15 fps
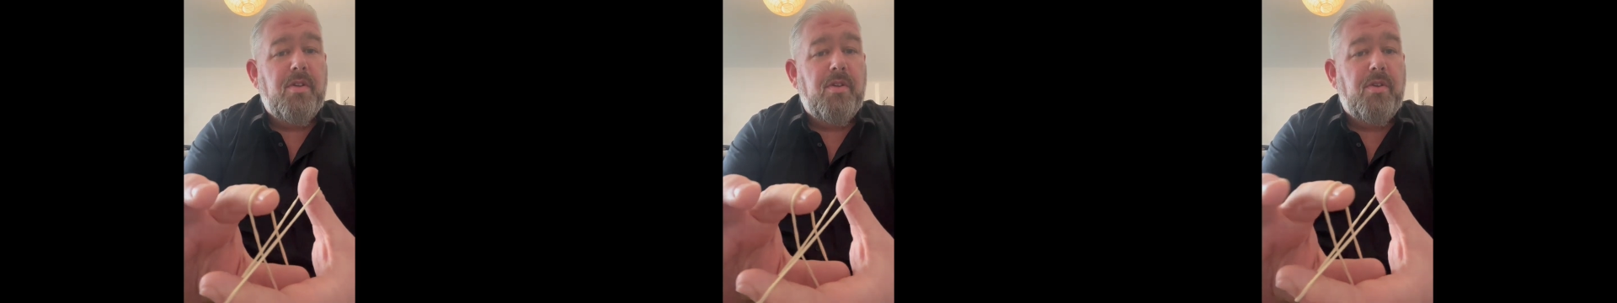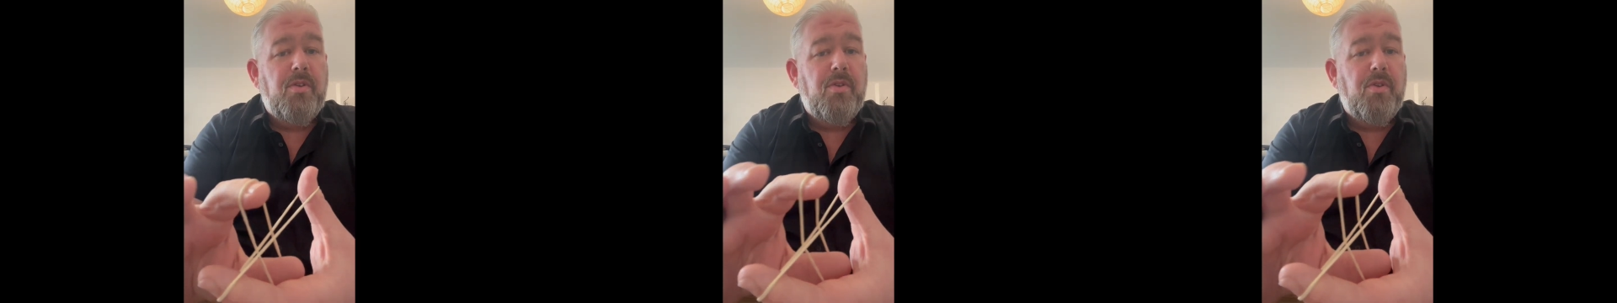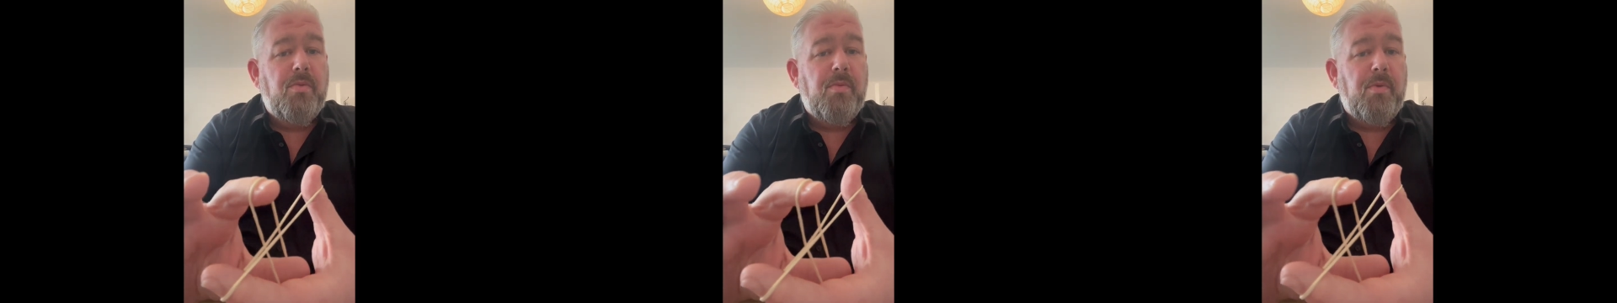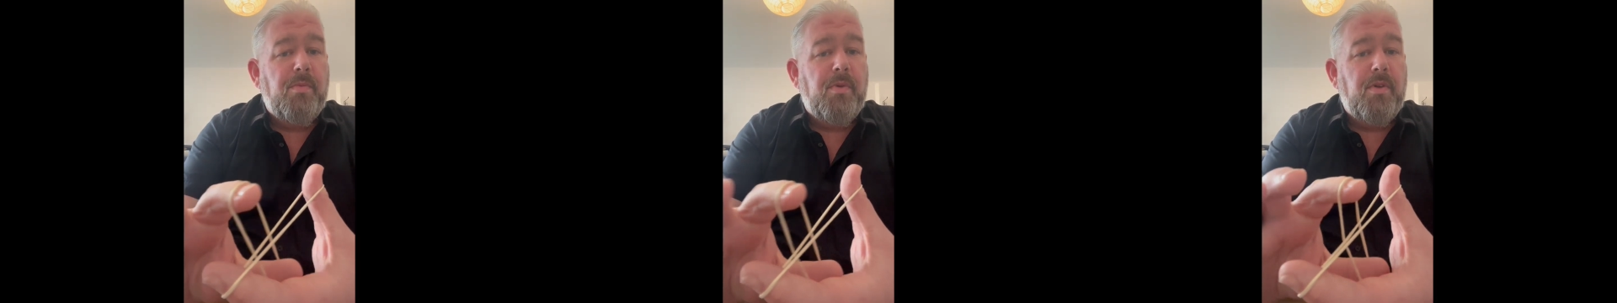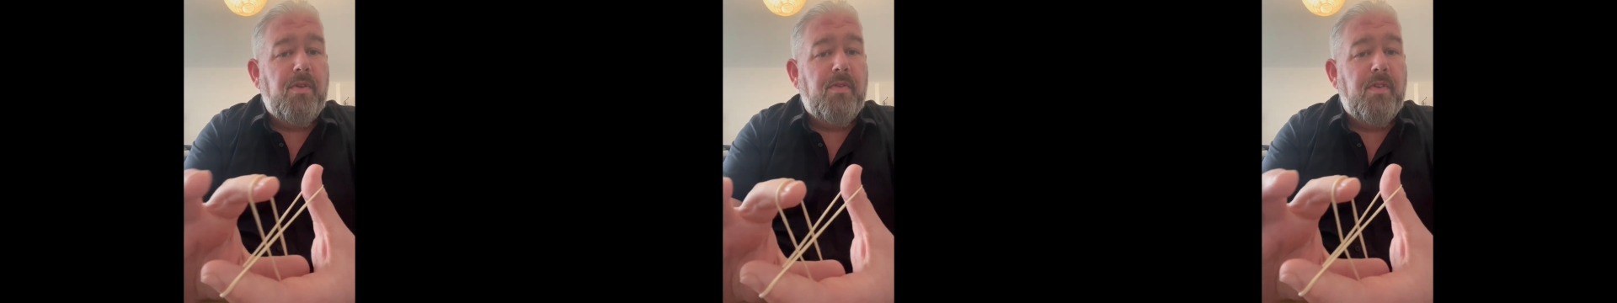normal
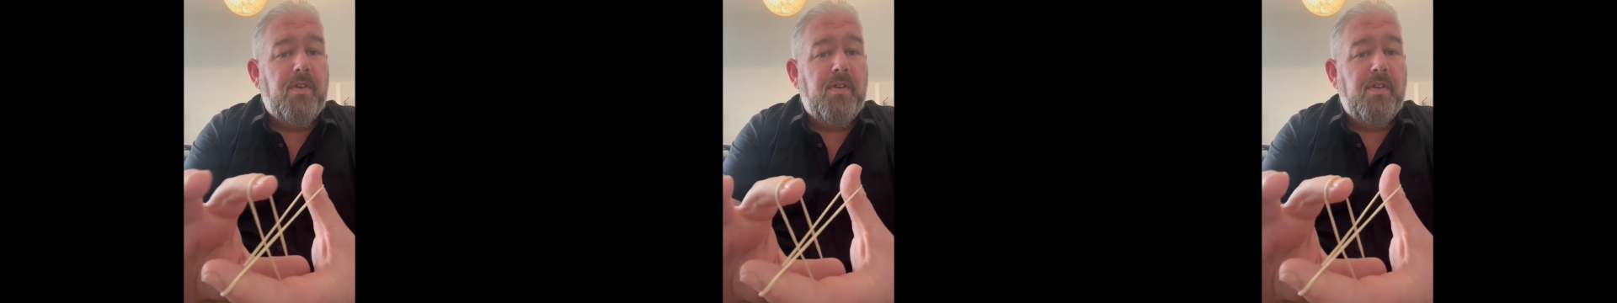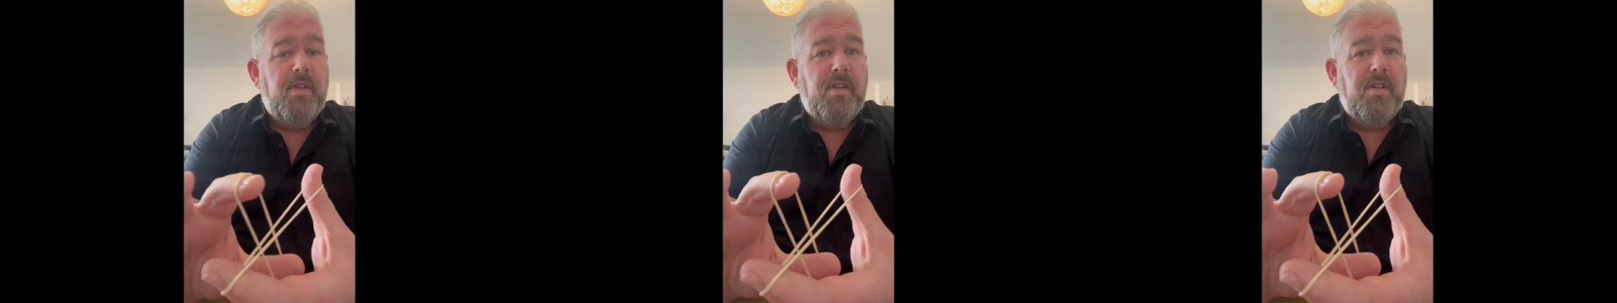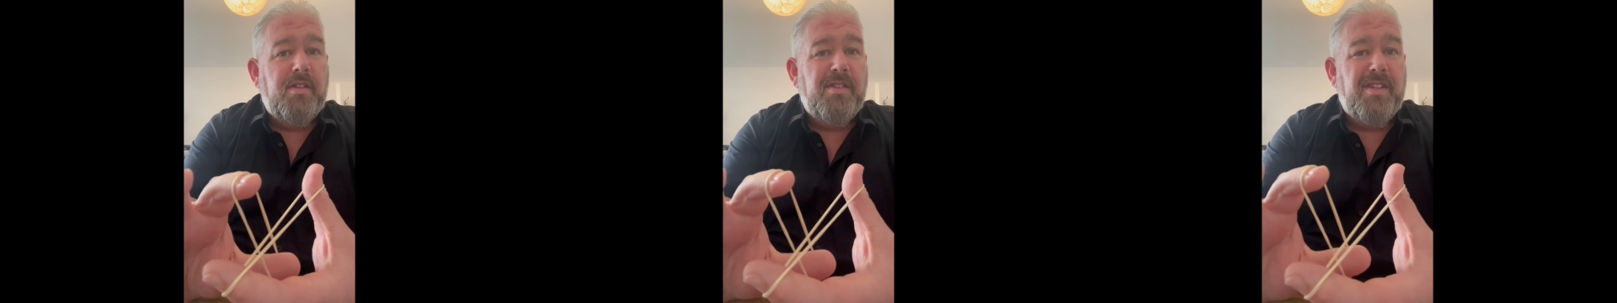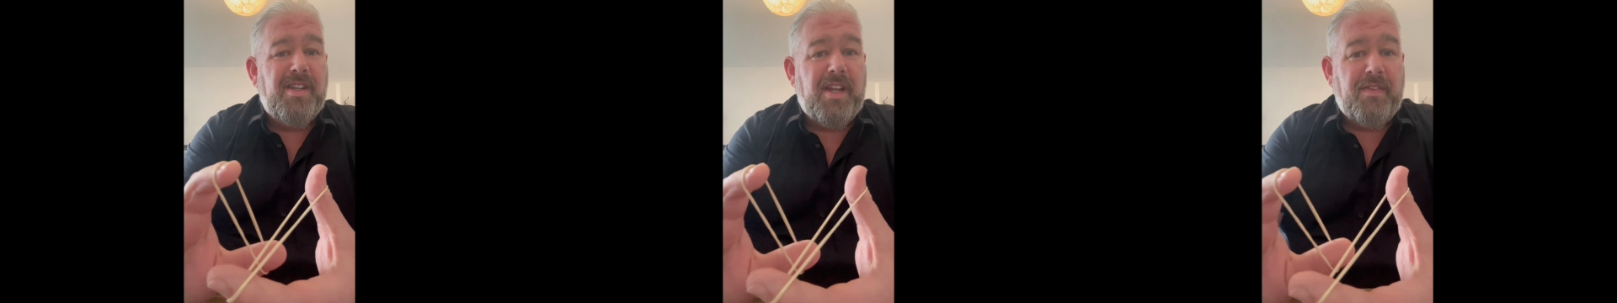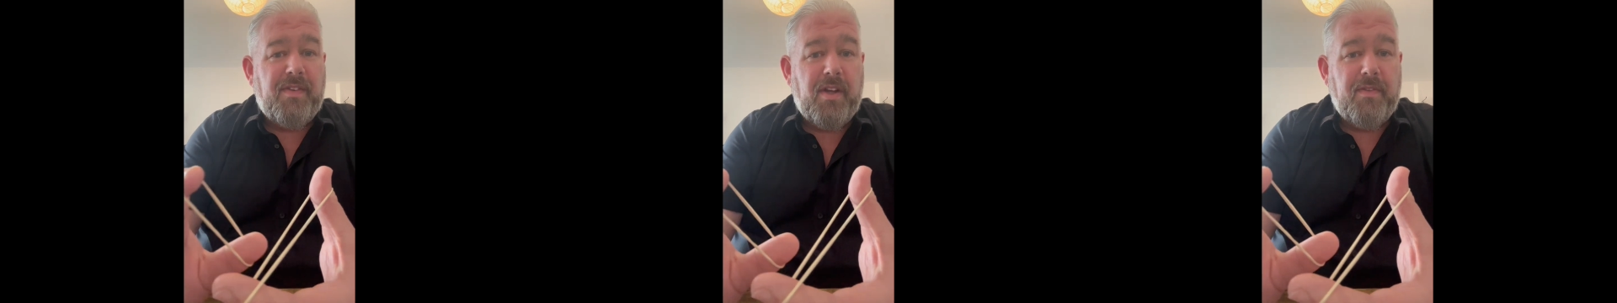move to
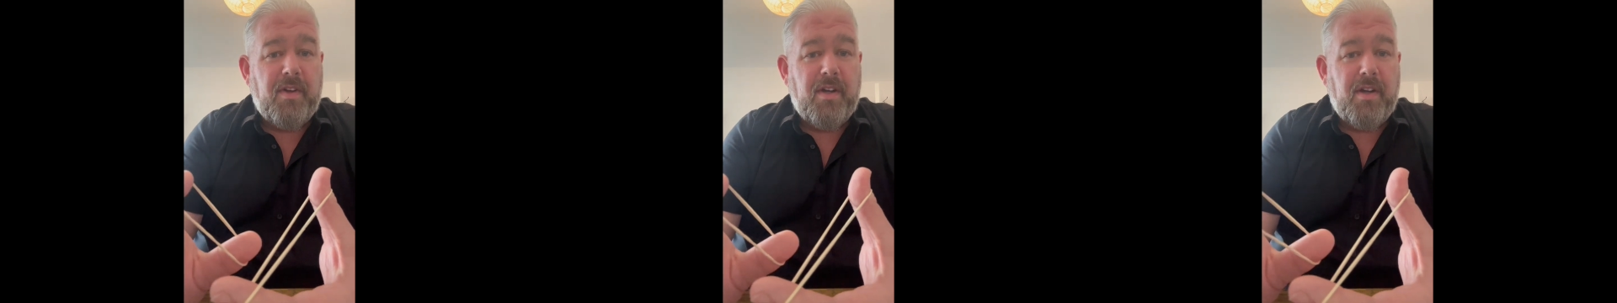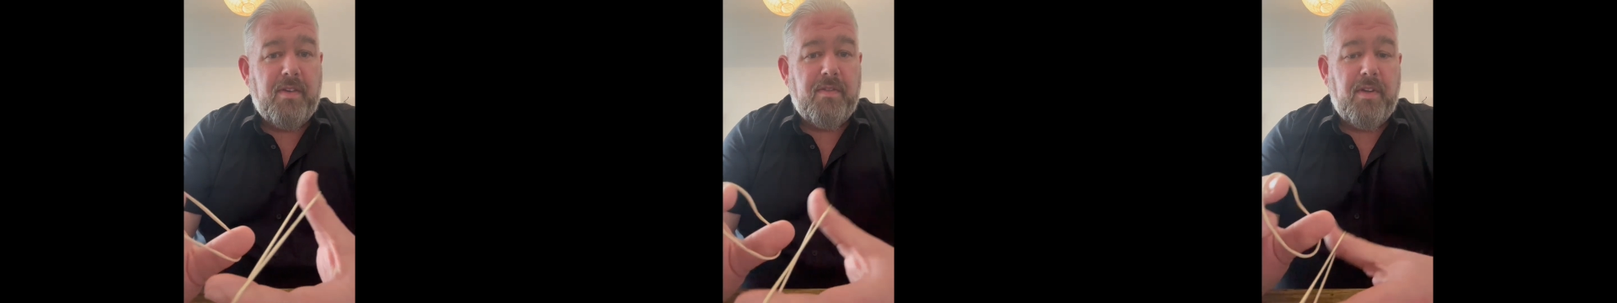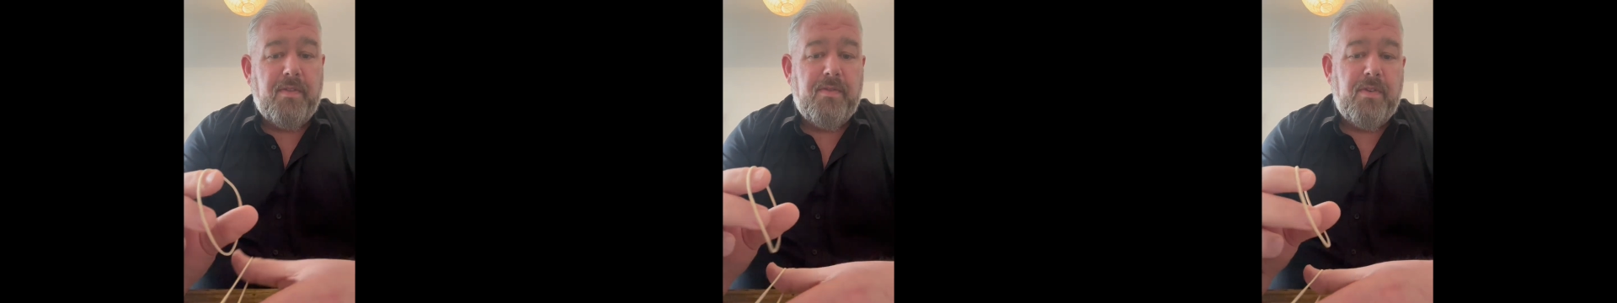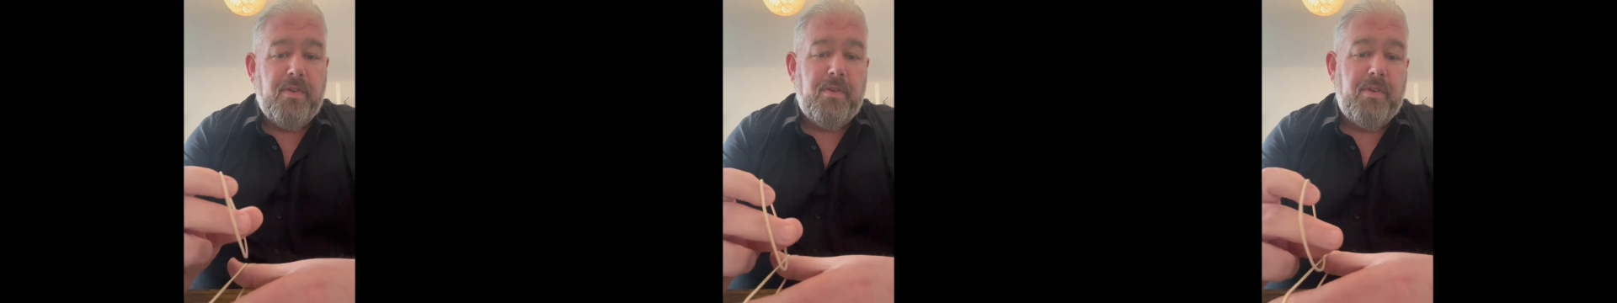let the other half go through.